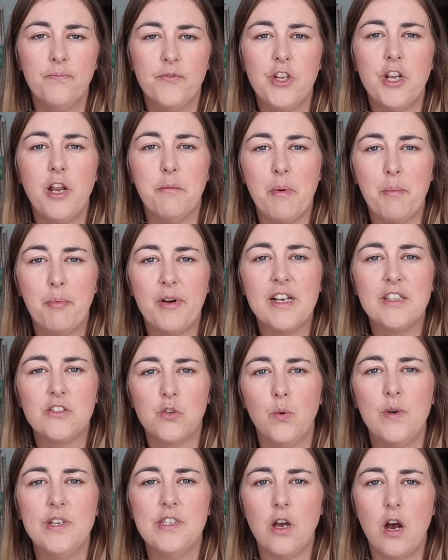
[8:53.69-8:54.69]
You know, my brain's
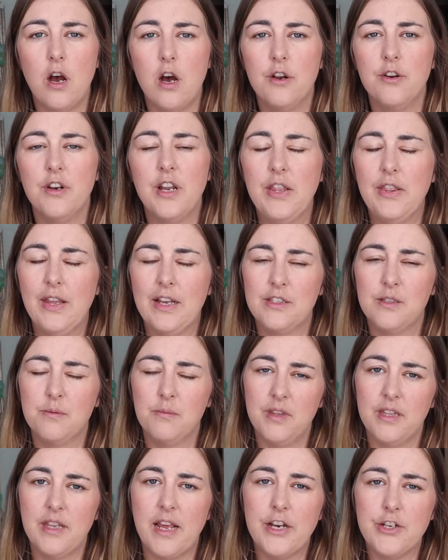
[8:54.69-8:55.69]
always on, and that's
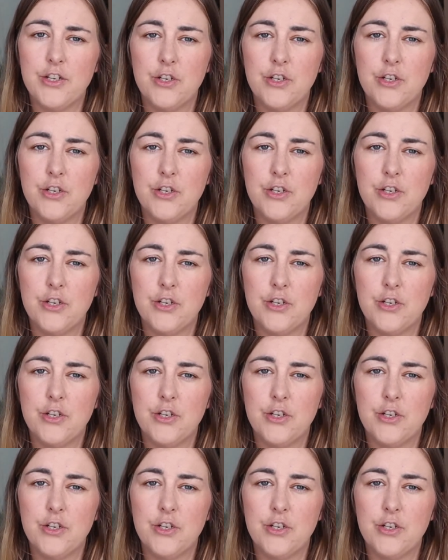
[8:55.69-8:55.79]
something that